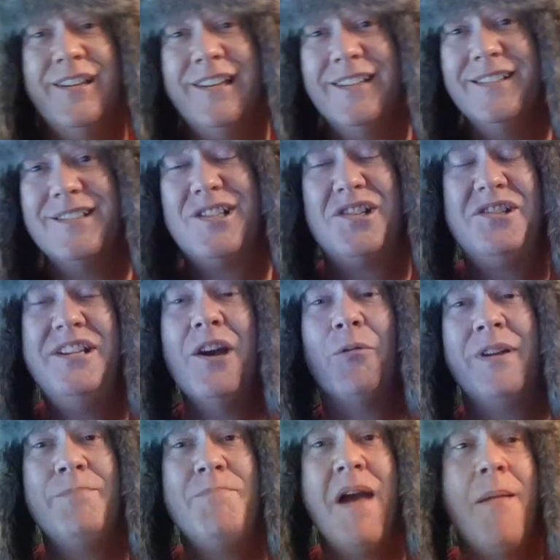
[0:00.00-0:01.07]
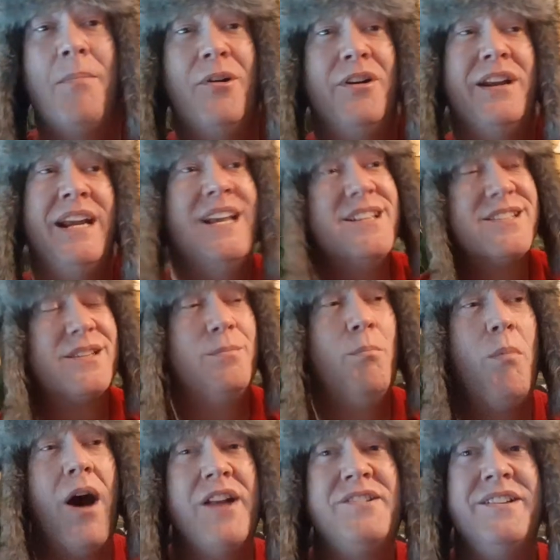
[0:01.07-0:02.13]
still remembered as
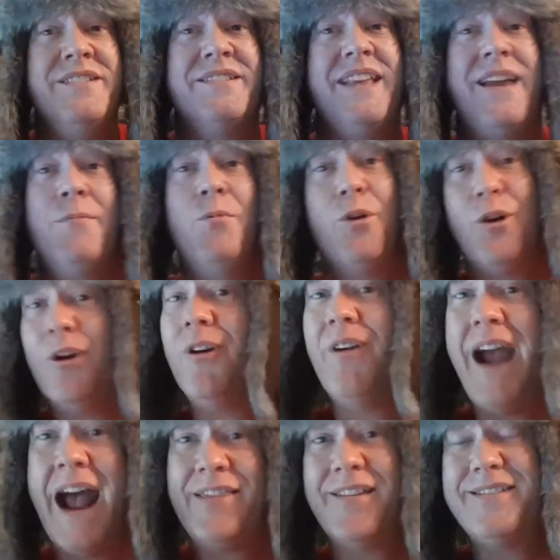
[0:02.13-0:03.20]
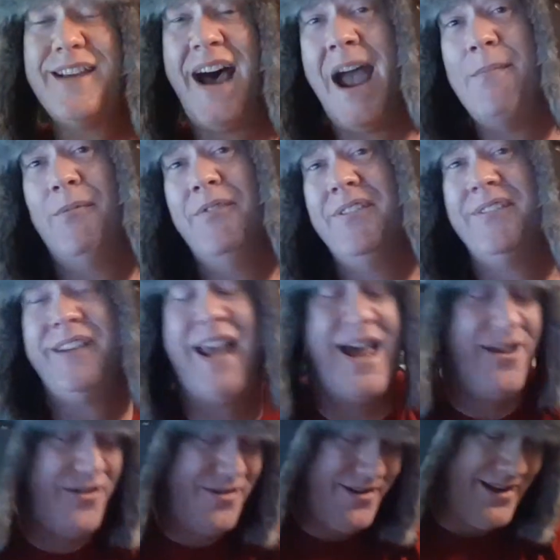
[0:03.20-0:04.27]
much as they were at the time of his
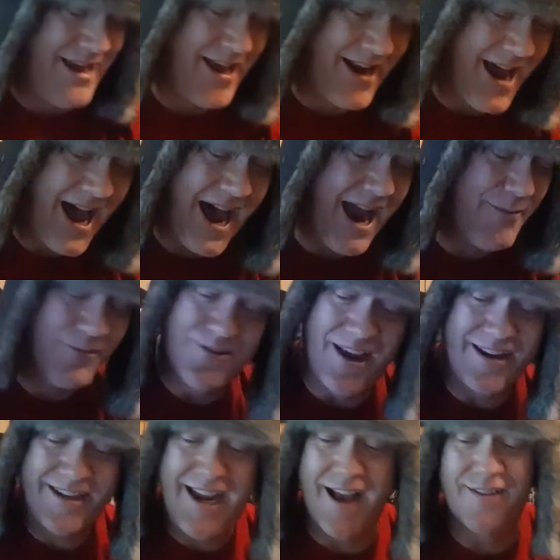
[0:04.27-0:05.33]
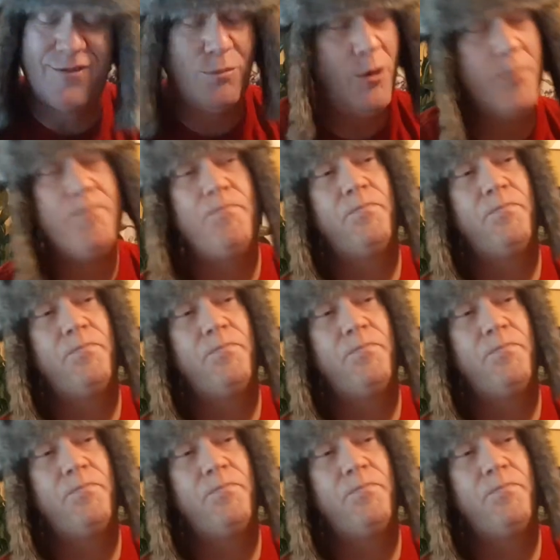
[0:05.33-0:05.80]
death? And I was like, yes. Well,